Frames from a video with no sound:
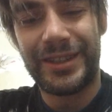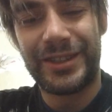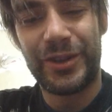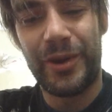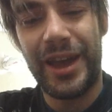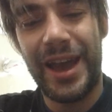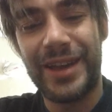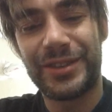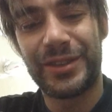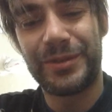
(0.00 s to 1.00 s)
So I
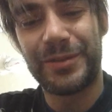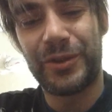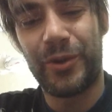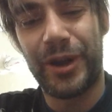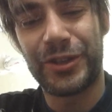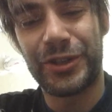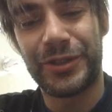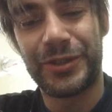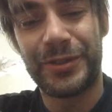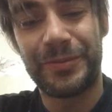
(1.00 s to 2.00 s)
asked them some
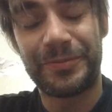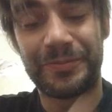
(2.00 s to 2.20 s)
questions.